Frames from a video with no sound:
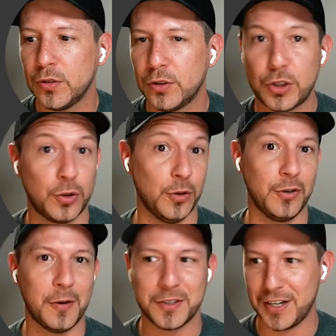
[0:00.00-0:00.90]
true.
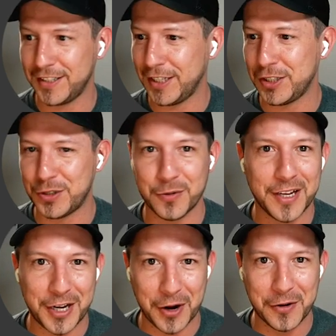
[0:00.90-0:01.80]
I was gonna say true
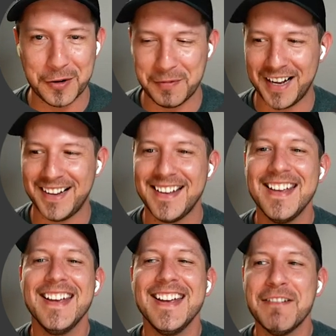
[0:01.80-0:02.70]
in code, but
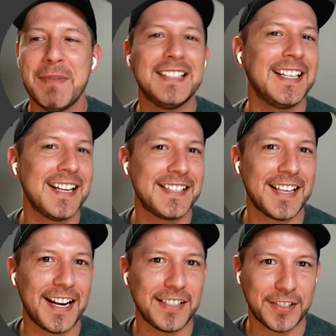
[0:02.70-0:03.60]
basically
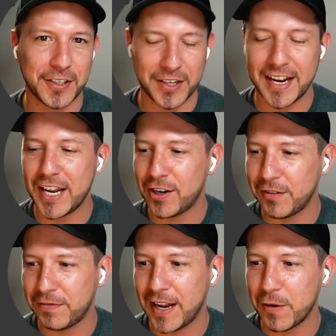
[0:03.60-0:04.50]
set it so that you can get
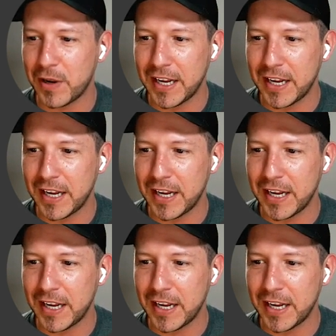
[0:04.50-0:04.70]
notified when